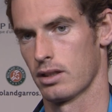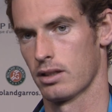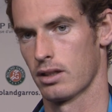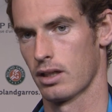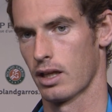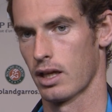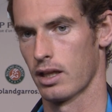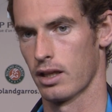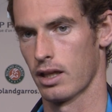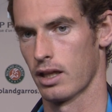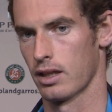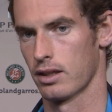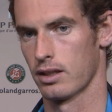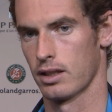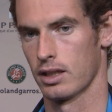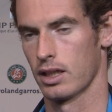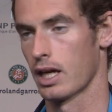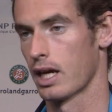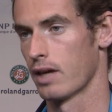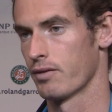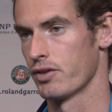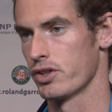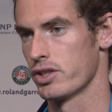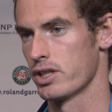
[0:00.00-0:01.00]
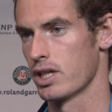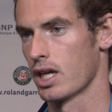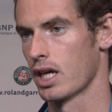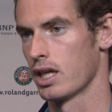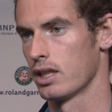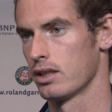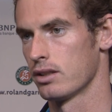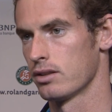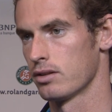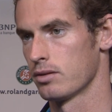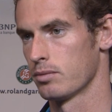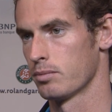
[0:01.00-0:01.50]
I think I have a
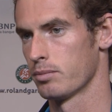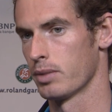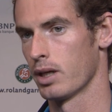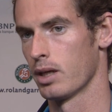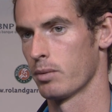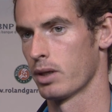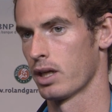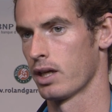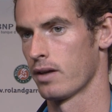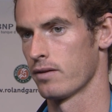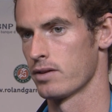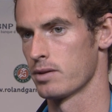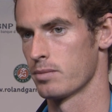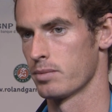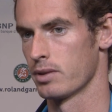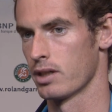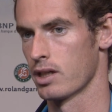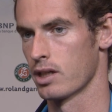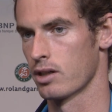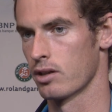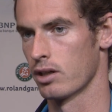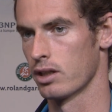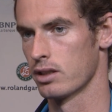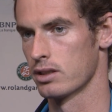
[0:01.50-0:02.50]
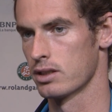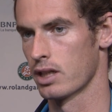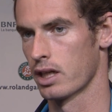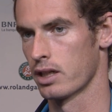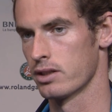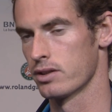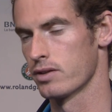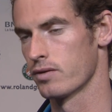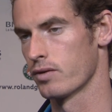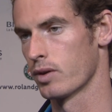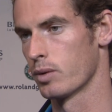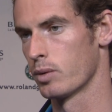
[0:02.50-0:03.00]
chance, but I'm going to have to play great
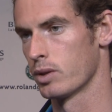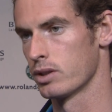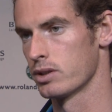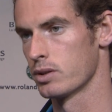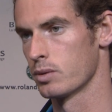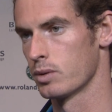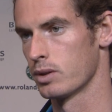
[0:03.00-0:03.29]
tennis if I want to